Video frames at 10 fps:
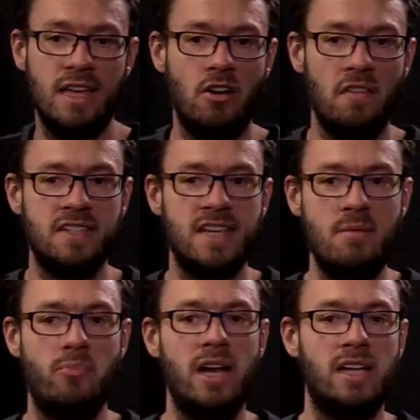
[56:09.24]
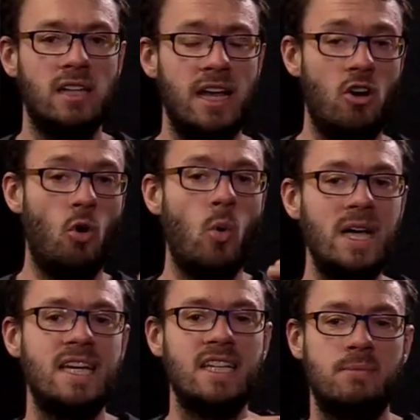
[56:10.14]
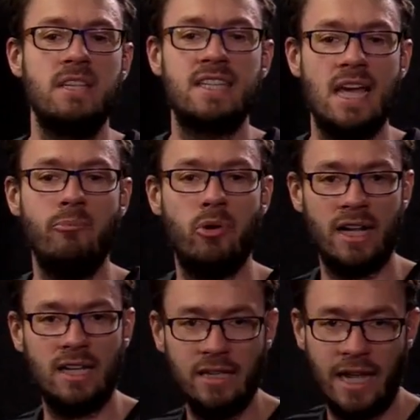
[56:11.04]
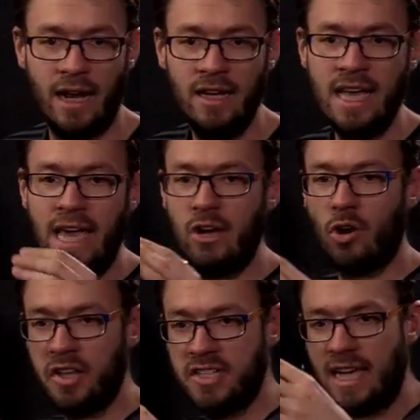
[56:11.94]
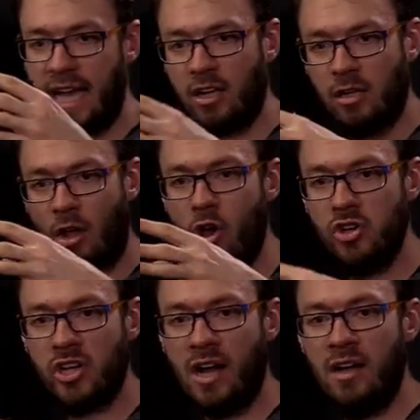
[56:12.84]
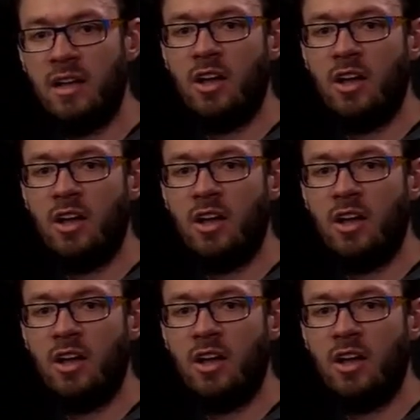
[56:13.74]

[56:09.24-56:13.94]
They're not the same predicate letter. It always has to be the same predicate letter in order to get closure,